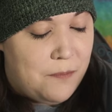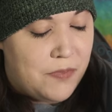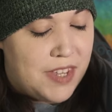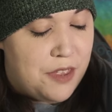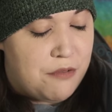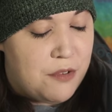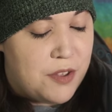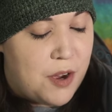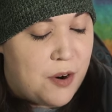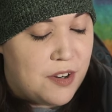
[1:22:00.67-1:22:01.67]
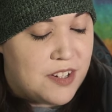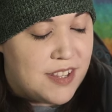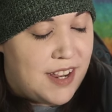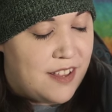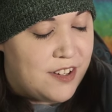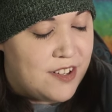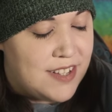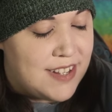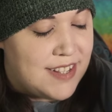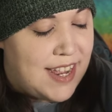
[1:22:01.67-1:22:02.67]
He threw the oar to the others
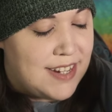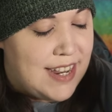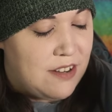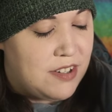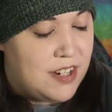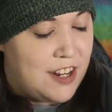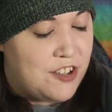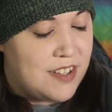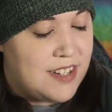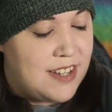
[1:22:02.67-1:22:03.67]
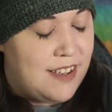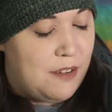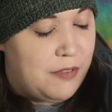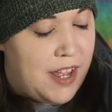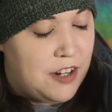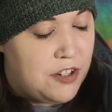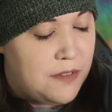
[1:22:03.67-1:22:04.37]
and sat down to touch the stinging flesh.